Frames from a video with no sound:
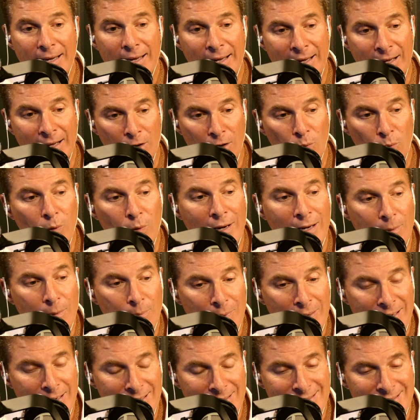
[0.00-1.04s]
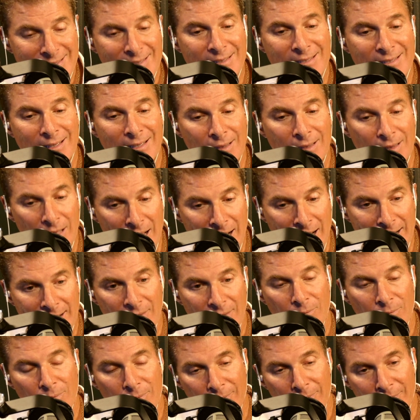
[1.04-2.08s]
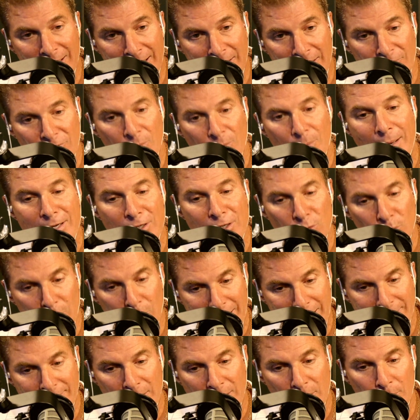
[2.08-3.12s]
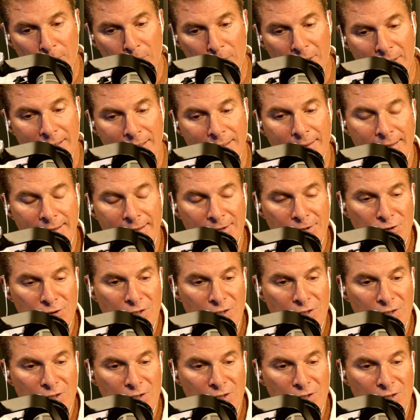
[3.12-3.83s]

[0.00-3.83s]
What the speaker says: in a week because there's a lot of information we have to put in there.